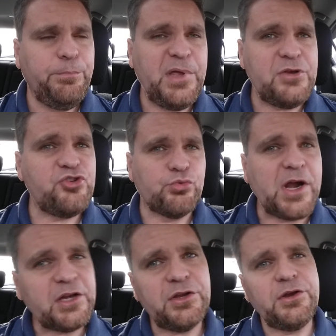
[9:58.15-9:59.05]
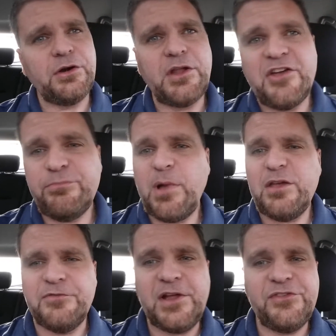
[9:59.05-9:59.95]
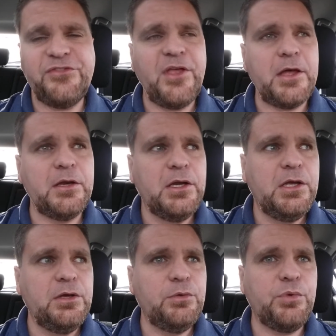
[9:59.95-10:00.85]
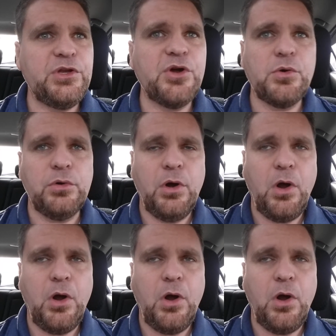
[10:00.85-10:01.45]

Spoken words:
been directed in our life by events that we don't